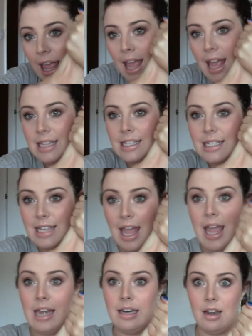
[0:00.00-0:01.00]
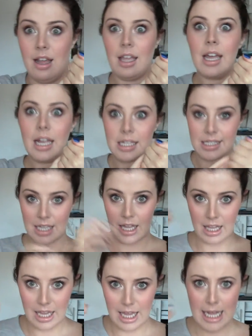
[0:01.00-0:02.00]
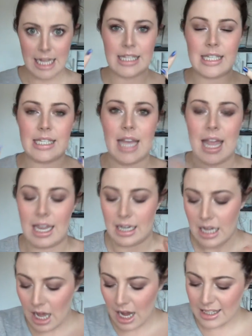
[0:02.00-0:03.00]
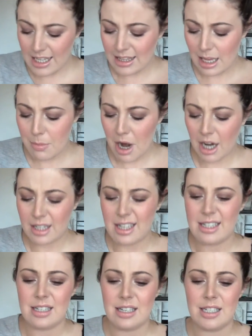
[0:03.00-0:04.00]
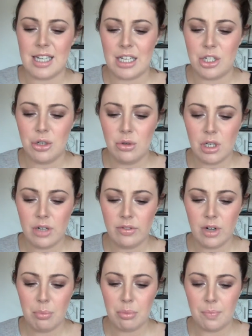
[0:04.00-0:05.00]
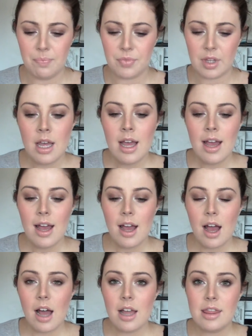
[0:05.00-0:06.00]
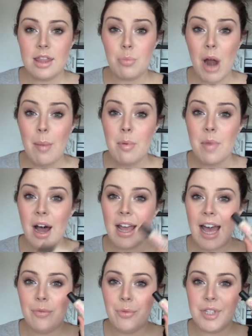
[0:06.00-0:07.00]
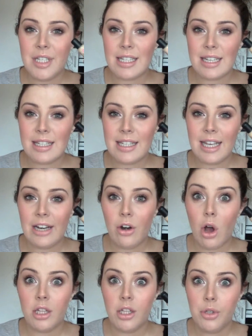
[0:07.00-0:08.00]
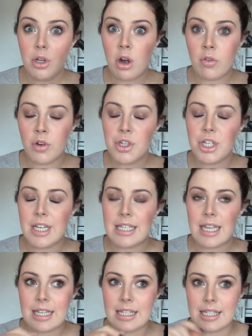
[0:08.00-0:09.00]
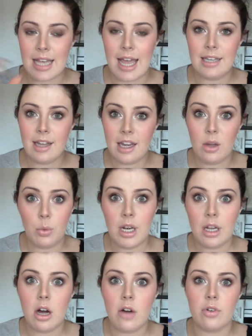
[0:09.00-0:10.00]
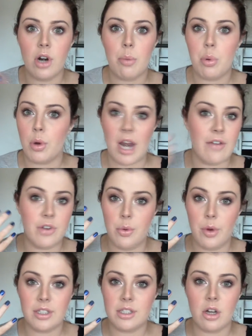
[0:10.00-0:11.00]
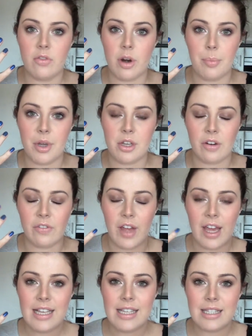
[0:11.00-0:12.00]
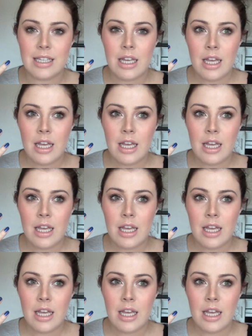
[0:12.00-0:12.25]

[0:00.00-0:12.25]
insane. Like it's like insane. I think they market this as a tattoo cover up. The problem I have with this concealer, although the coverage is insane and it will cover up whatever you want it to cover up on your face,